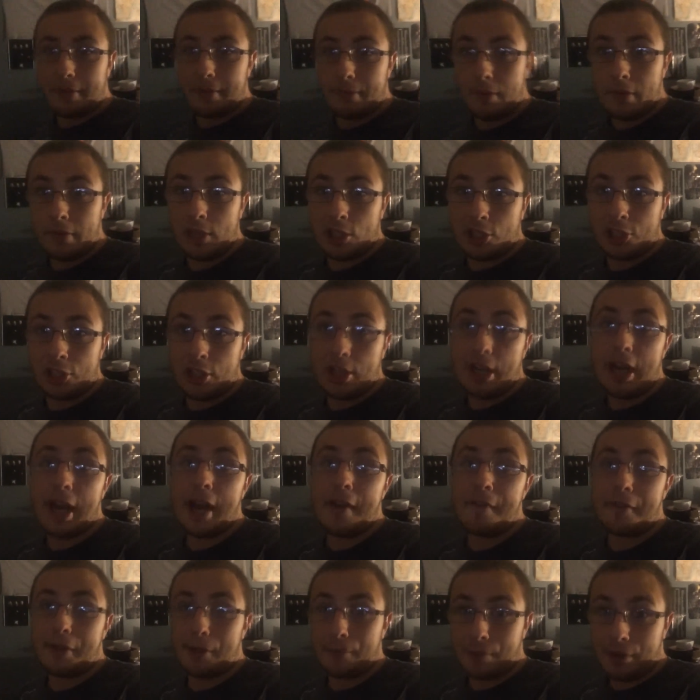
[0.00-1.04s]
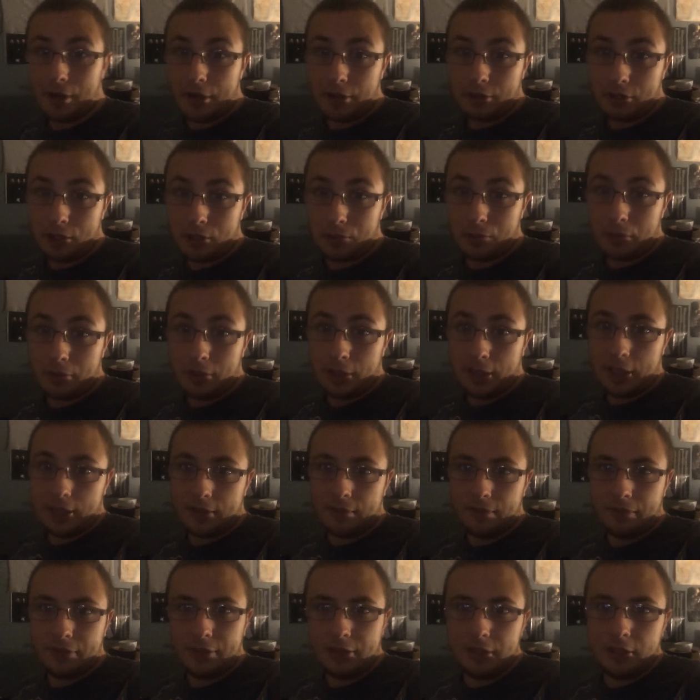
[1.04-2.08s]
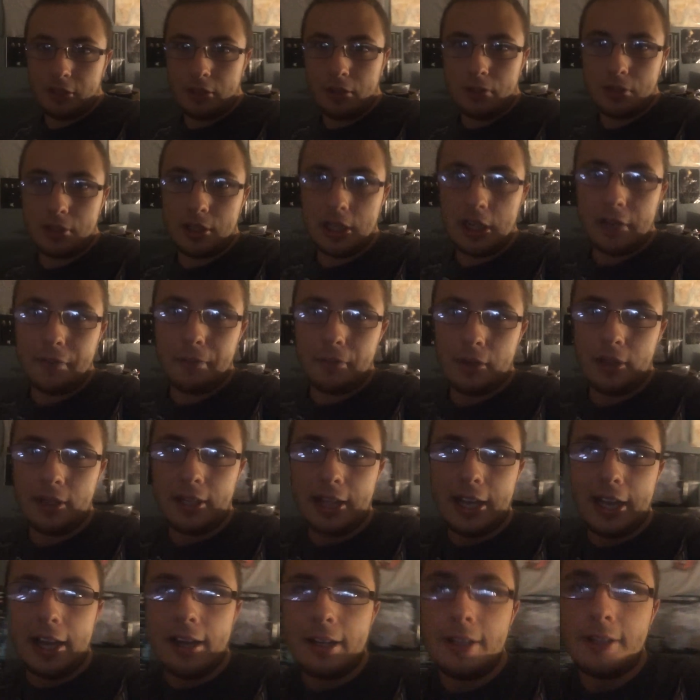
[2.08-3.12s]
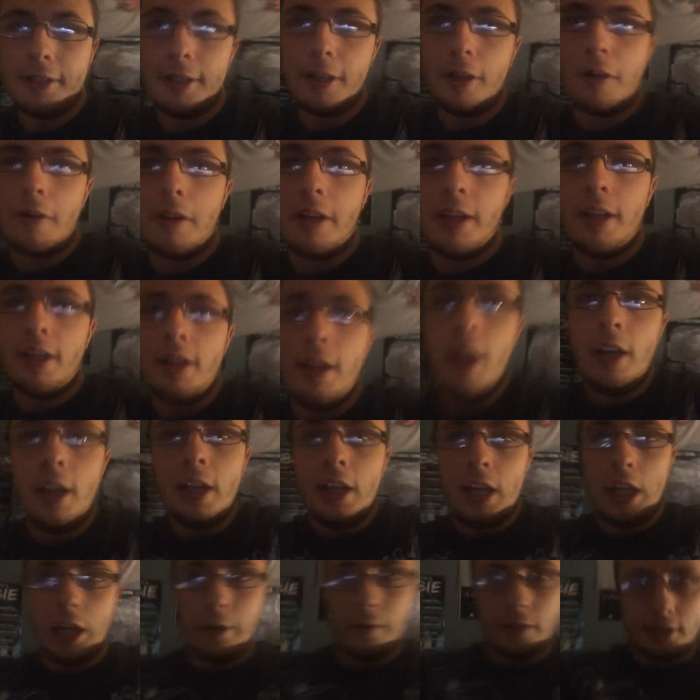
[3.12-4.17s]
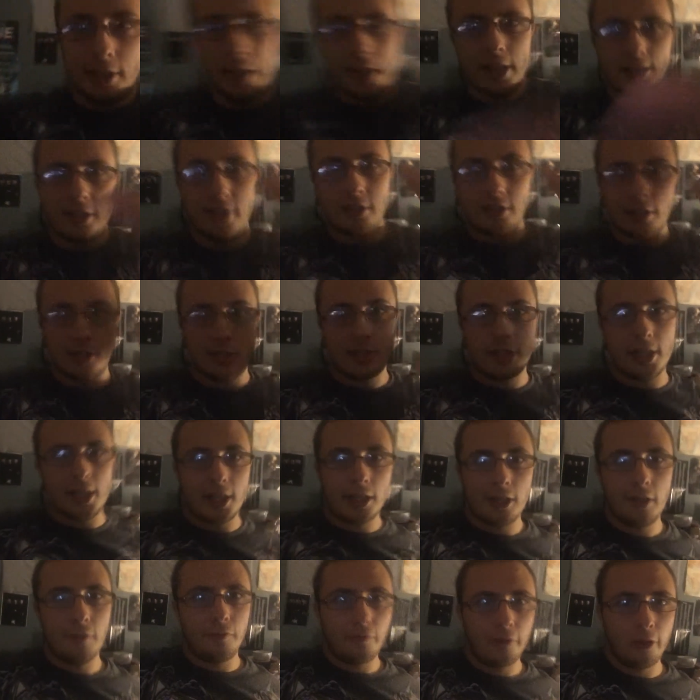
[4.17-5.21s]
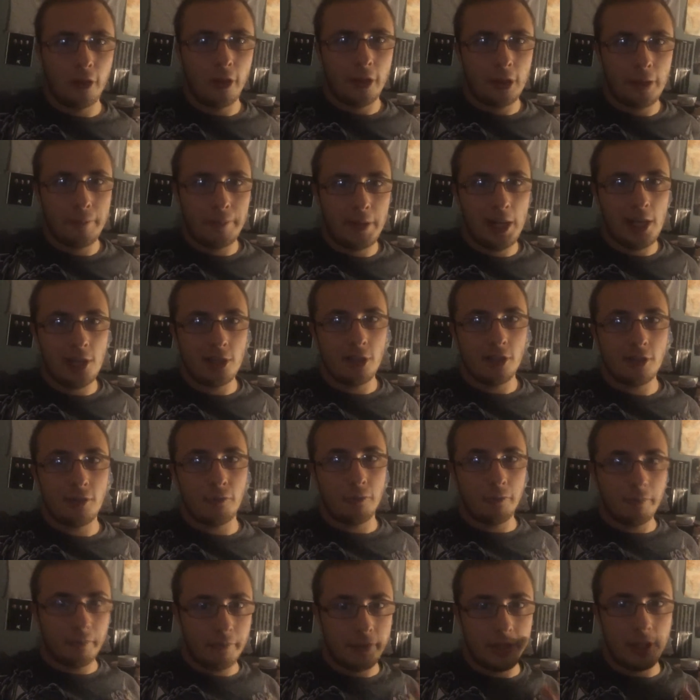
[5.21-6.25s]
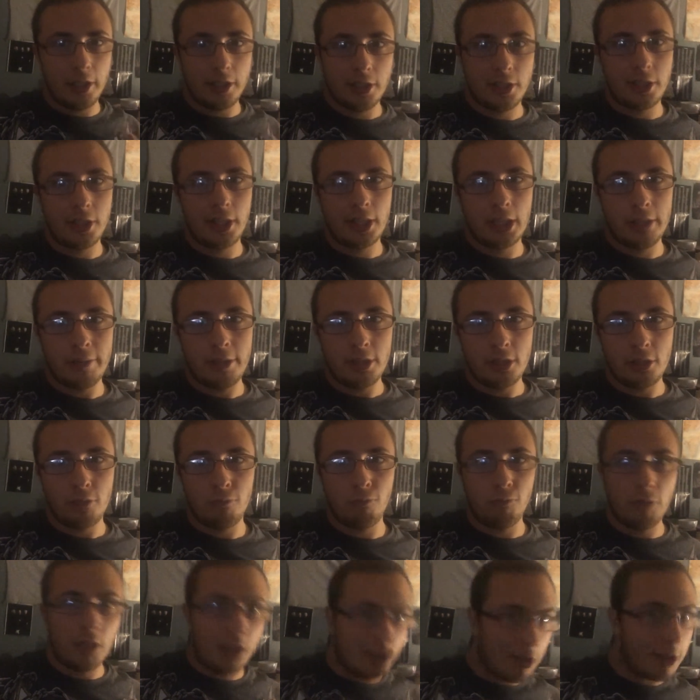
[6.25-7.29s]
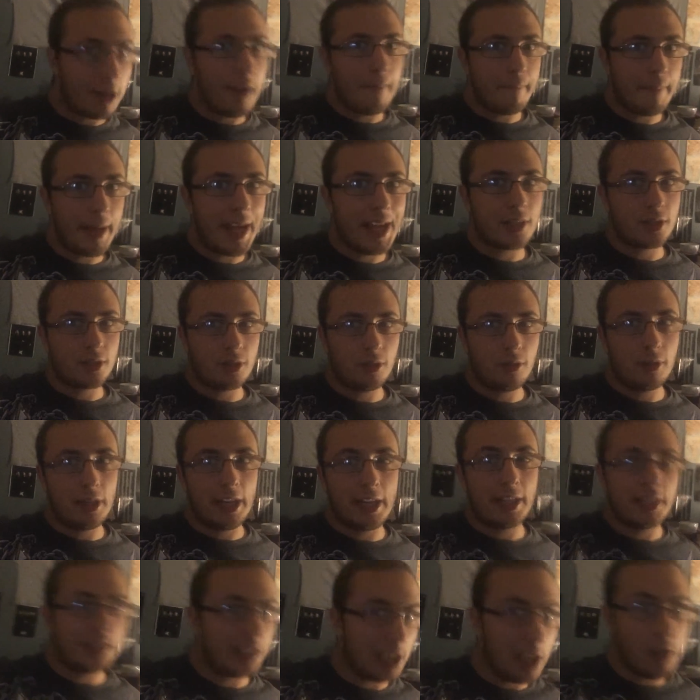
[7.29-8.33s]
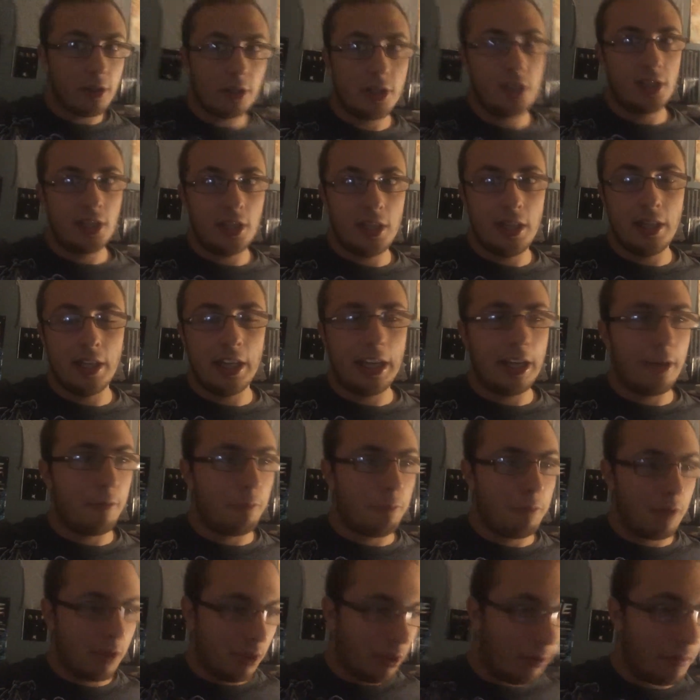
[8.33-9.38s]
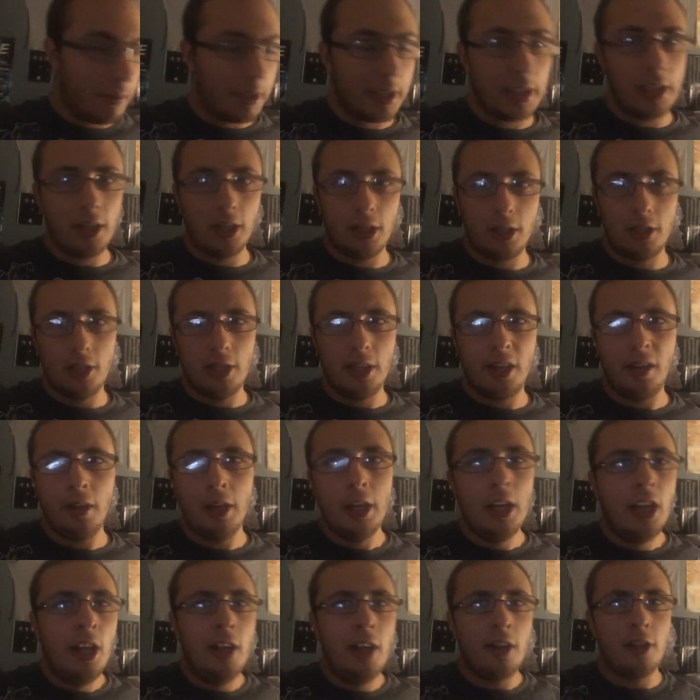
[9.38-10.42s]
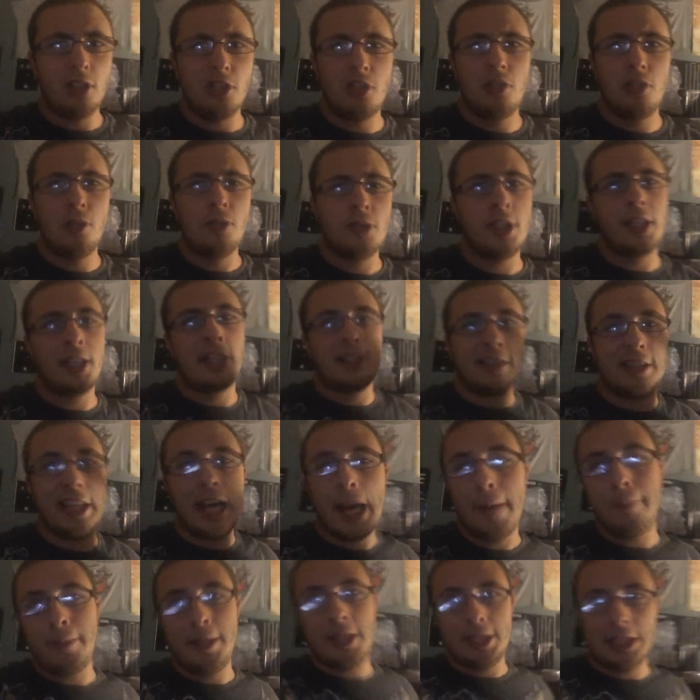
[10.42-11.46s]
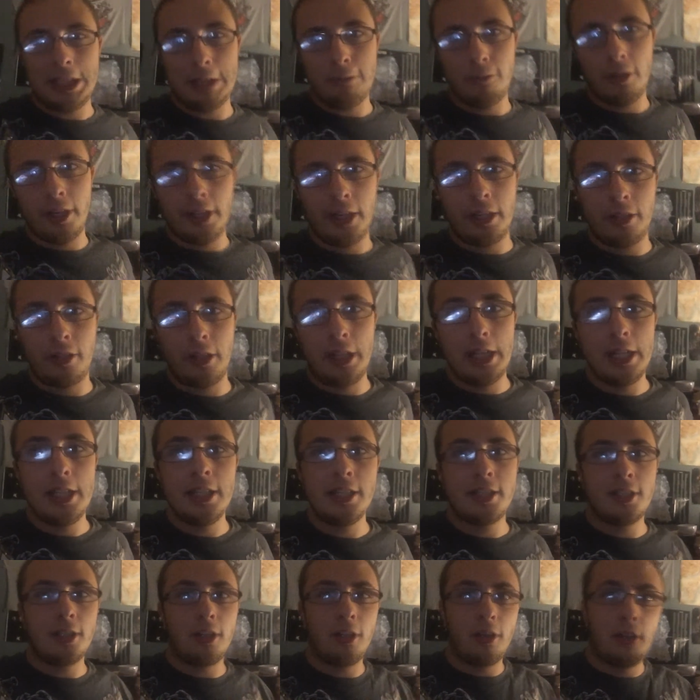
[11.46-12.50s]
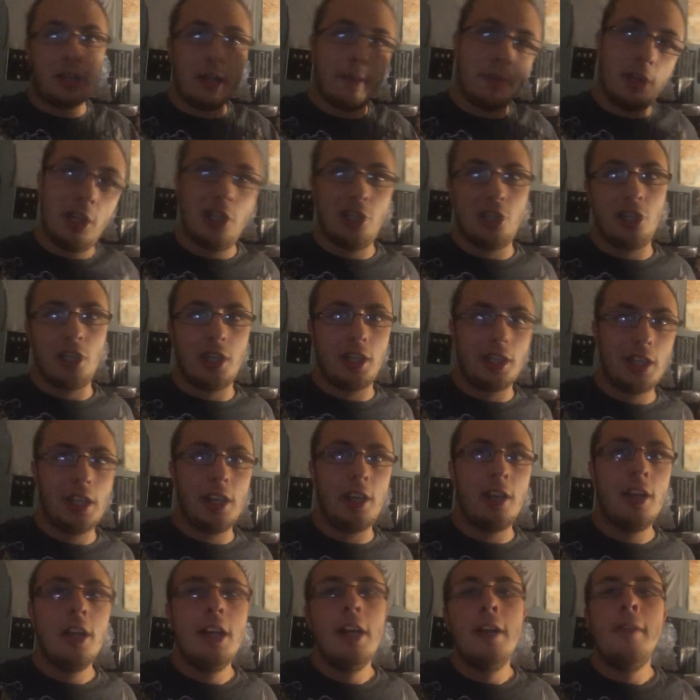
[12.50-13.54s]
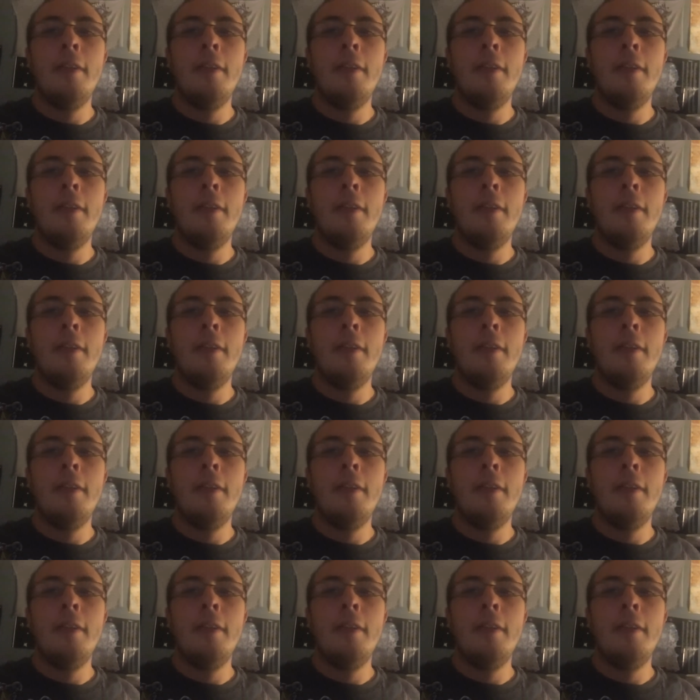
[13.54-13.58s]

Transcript: been moving shit everywhere in this room to get to do stuff, but yeah. So anyways, guys, just thank you for all your patience the second dimension will come back soon. I guarantee it. I will be getting it done. Because as soon as I get that PC running, I'm going to install Amnesia again.